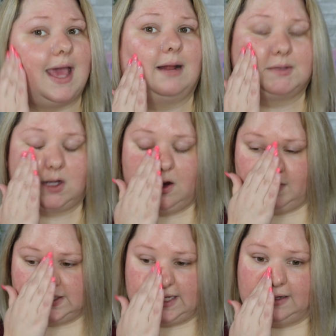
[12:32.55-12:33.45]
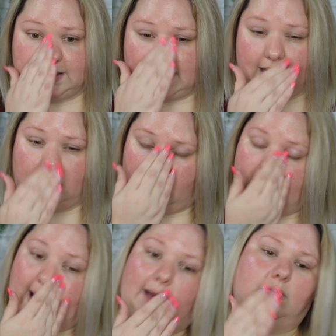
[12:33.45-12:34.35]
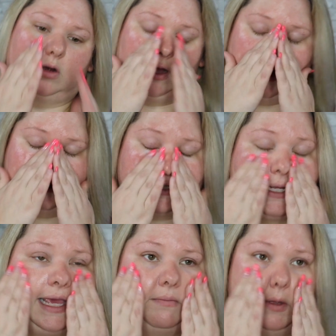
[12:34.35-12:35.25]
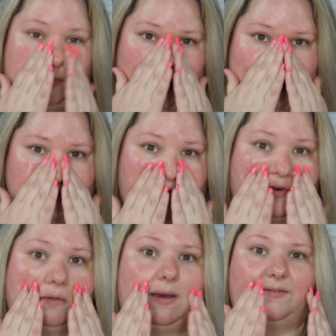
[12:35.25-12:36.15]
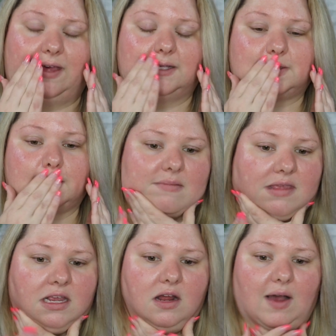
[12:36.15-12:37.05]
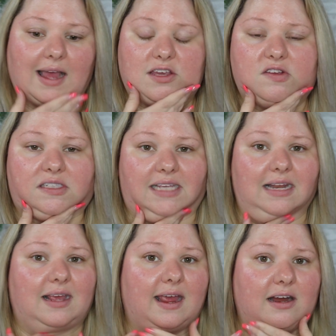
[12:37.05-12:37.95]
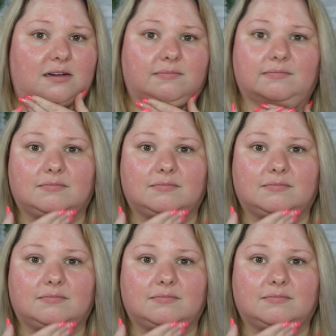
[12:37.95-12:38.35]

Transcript: And I'm sorry if the sound is kind of going out because I keep putting my hands in front of my face. You know, I use skincare.